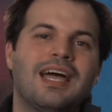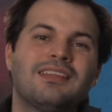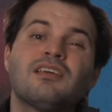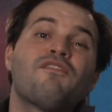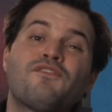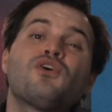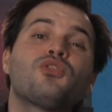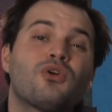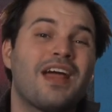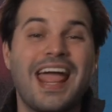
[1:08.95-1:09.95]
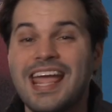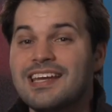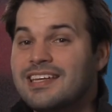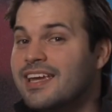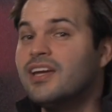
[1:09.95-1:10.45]
and then a further
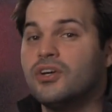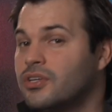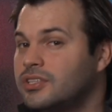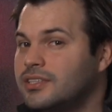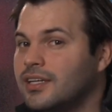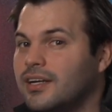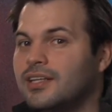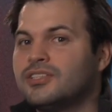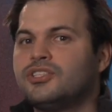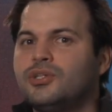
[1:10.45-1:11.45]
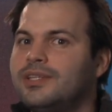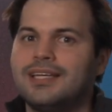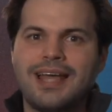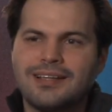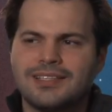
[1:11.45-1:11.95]
eight years to do the
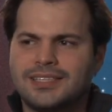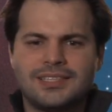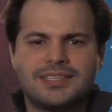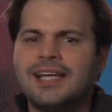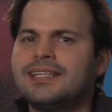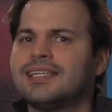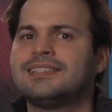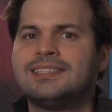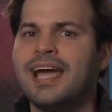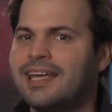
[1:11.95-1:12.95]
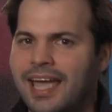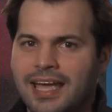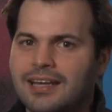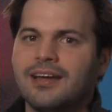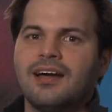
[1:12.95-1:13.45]
analysis. That is a
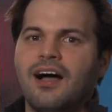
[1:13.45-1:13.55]
decade